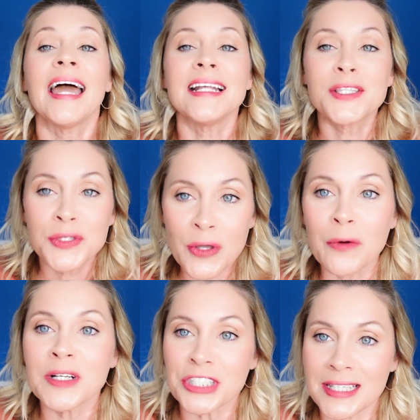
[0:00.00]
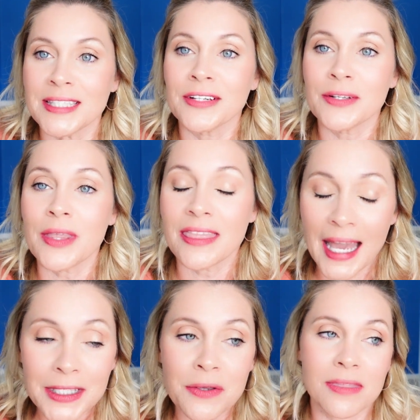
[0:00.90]
And it's so much easier
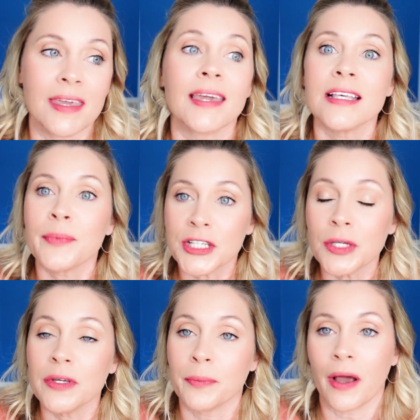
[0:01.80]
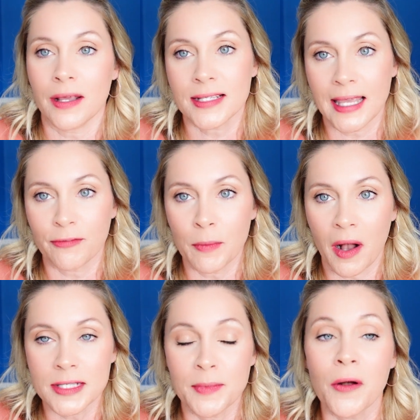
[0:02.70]
than you think, especially with products like from
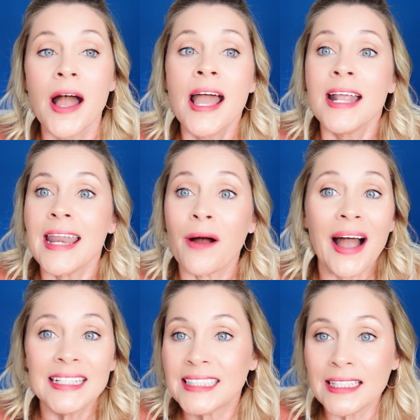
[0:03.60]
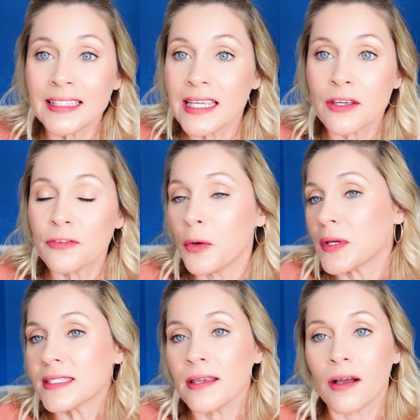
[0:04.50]
Osmo. Now, ideally, they're
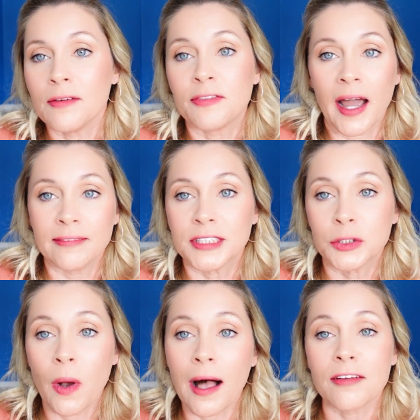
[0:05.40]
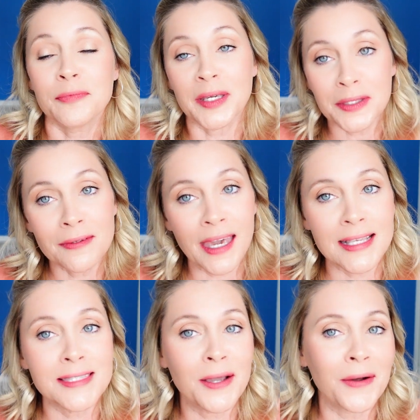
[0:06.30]
focusing on 5 to 12, but you
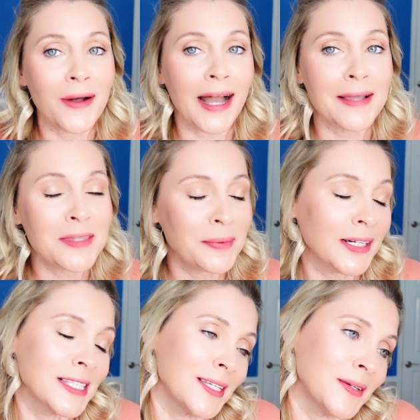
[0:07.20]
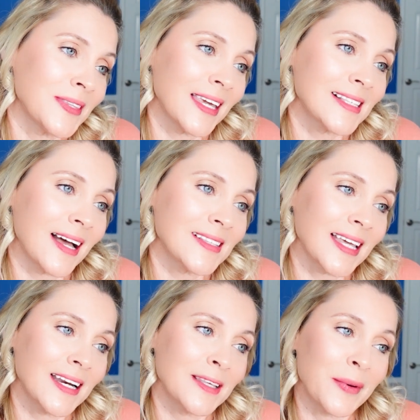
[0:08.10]
guys know I'm the person who thinks
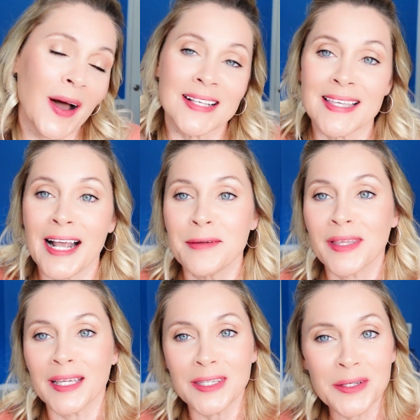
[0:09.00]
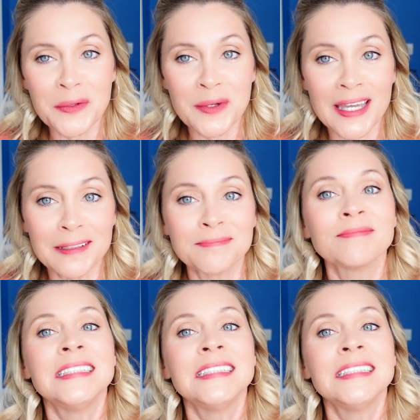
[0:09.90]
outside of the box and I'm like, you know what?